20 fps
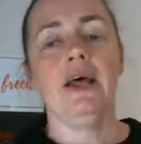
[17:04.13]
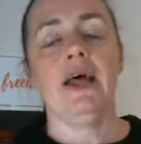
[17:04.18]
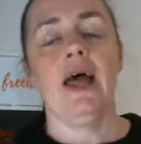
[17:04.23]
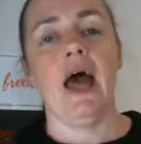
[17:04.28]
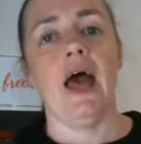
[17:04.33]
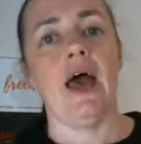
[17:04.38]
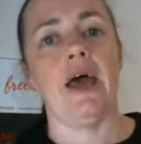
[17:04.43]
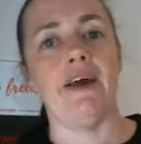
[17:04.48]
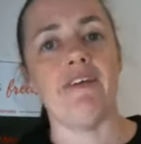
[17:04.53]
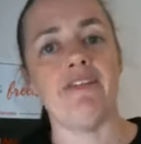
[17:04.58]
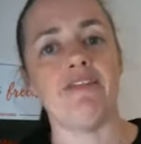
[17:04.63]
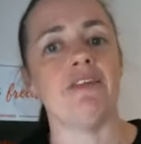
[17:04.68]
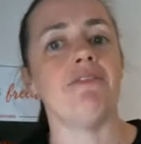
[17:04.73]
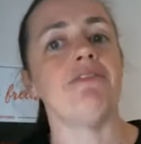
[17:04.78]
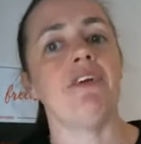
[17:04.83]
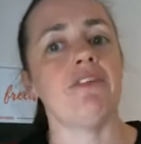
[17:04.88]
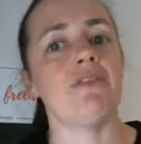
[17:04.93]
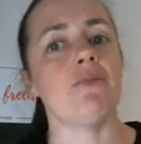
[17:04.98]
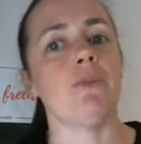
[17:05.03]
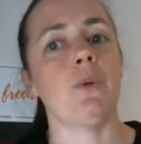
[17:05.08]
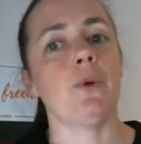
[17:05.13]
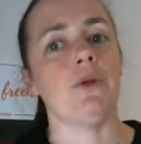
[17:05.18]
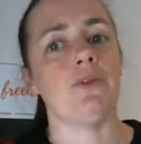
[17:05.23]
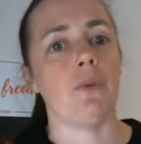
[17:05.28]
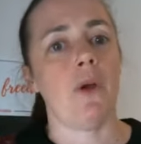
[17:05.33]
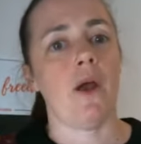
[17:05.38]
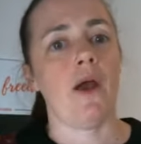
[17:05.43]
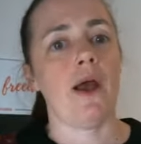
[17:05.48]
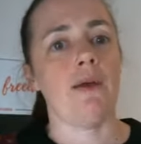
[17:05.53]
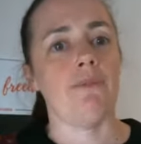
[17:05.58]
and I see Facebook as
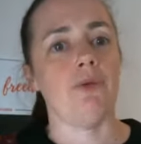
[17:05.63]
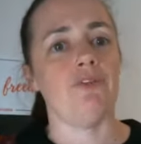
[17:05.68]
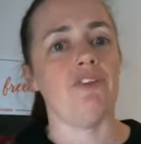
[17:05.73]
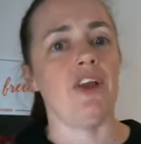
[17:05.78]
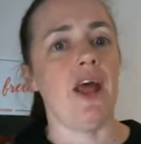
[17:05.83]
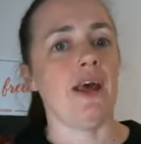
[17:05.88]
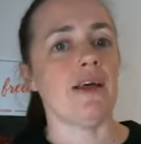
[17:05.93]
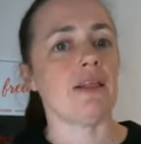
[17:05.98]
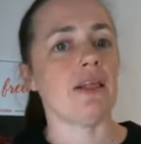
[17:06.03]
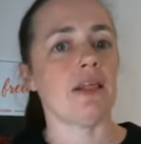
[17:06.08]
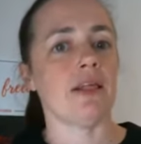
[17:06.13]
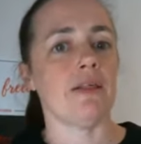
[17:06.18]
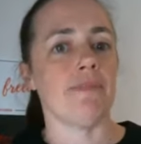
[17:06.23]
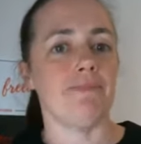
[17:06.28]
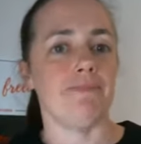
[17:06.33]
where I move next.